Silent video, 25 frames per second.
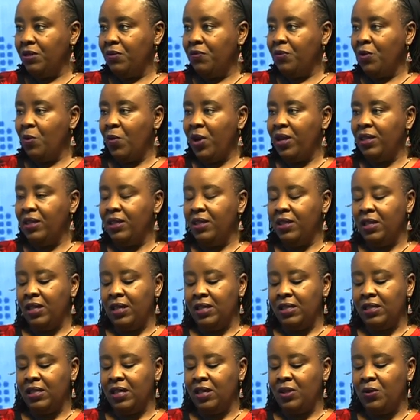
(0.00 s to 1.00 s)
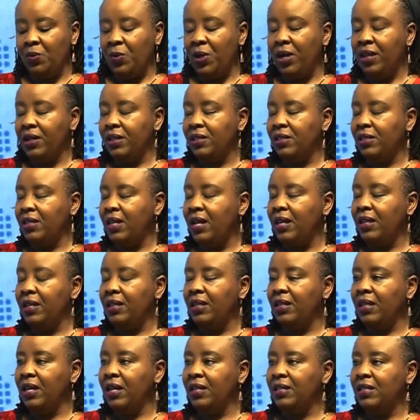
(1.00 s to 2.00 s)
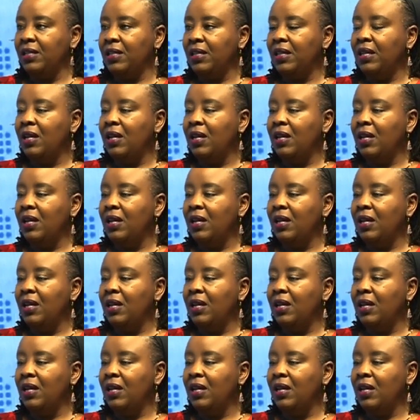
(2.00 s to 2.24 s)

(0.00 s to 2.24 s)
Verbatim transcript: For one thing is that we understand that